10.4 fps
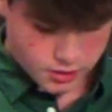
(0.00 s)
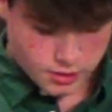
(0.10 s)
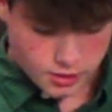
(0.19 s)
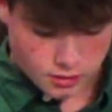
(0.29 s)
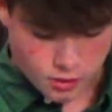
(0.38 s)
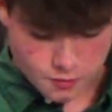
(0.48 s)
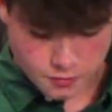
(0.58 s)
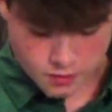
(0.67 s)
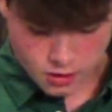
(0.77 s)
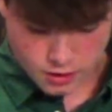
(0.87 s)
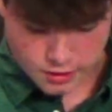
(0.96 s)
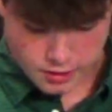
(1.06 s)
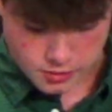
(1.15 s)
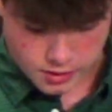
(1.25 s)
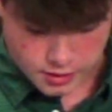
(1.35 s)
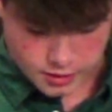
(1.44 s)
is the love of God, that we
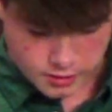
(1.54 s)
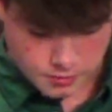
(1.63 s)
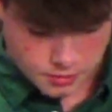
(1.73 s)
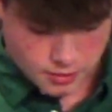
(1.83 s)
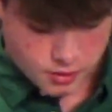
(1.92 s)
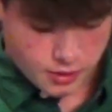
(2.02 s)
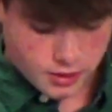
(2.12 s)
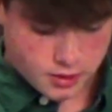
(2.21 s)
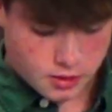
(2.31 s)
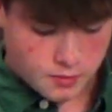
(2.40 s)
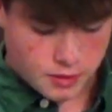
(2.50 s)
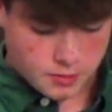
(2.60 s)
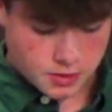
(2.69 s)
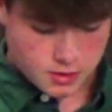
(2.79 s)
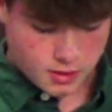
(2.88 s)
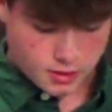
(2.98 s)
keep his
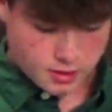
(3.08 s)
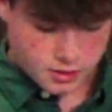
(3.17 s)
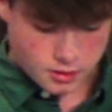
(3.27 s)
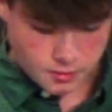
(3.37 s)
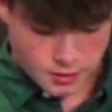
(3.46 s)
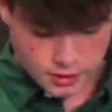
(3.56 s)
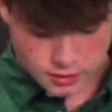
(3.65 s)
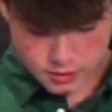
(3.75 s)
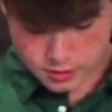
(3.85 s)
commandments, and his commandments